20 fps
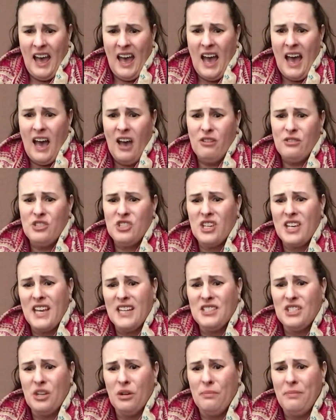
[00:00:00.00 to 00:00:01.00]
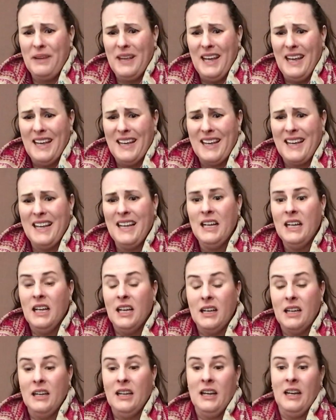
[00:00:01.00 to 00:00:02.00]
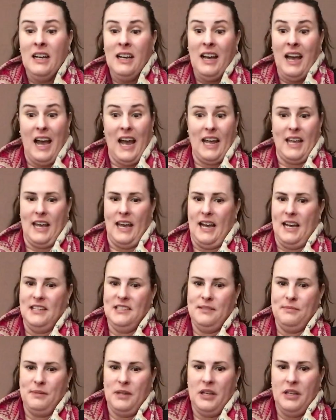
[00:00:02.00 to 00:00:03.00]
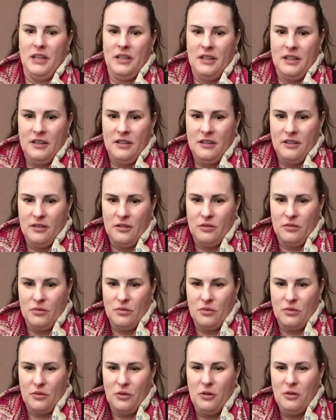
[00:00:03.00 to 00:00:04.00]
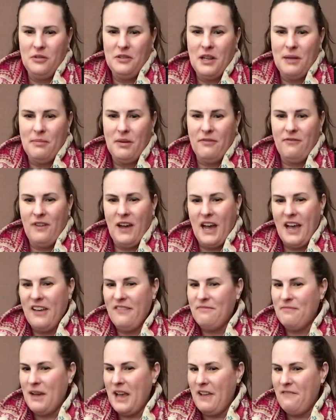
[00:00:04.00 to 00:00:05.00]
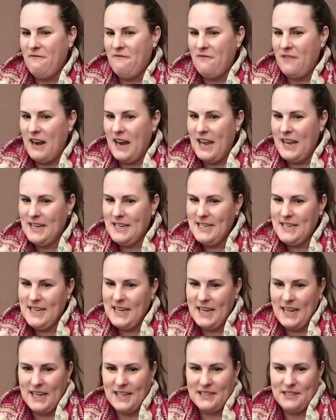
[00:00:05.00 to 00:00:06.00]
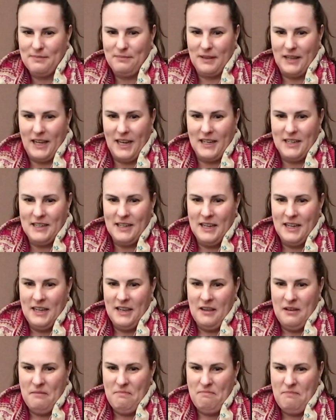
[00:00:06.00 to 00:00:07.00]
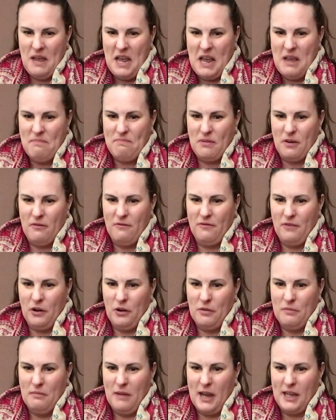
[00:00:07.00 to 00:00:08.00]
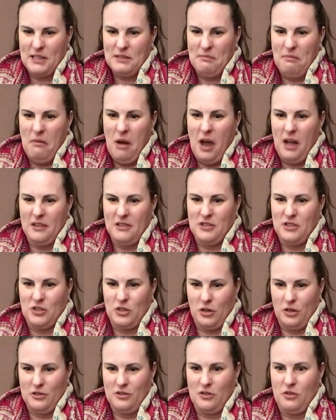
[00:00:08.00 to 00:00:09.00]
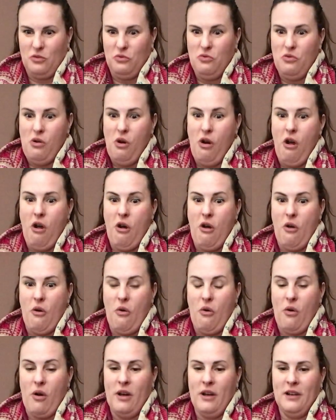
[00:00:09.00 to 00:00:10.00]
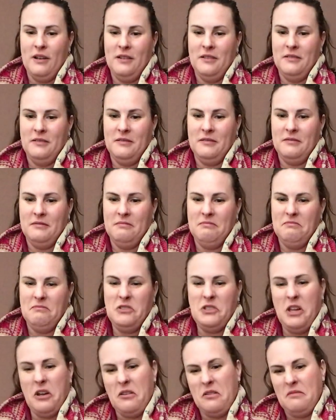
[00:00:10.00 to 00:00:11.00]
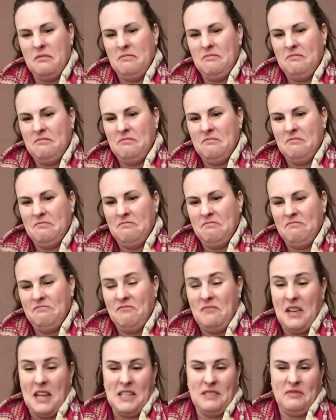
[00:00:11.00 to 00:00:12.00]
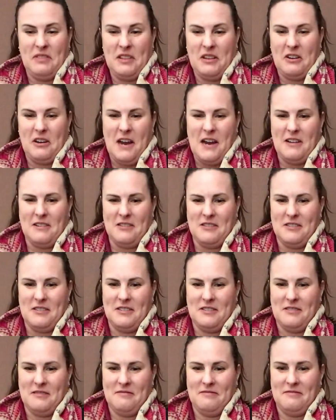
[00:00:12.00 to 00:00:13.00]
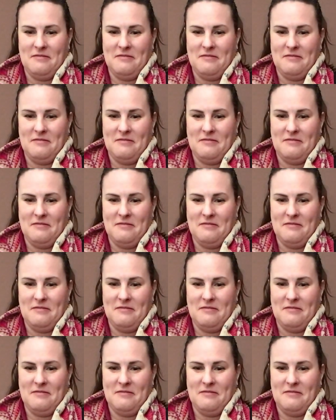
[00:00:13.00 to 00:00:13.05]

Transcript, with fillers: How'd you get so big? I gasped. Rule number five, my friend, he explained. People food makes monsters grow. So, thanks for the crackers.